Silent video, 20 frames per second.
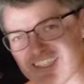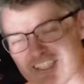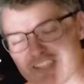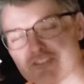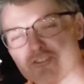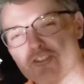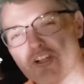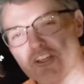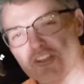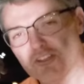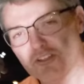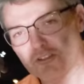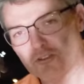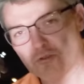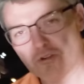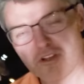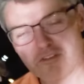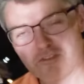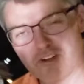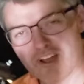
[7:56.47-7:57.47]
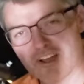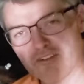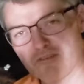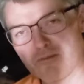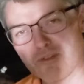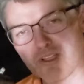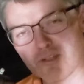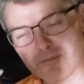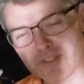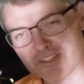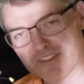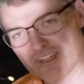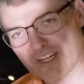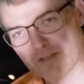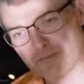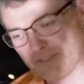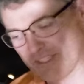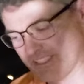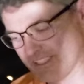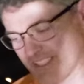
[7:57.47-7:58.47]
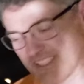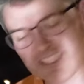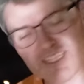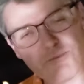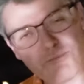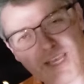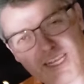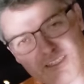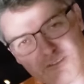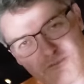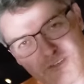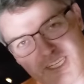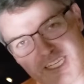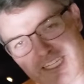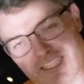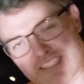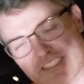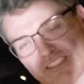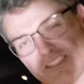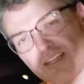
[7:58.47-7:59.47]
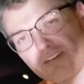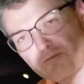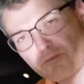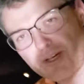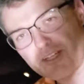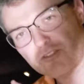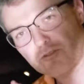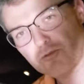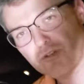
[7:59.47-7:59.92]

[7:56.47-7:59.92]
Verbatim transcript: Let's try the 25 millimeter eyepiece and get a magnification of about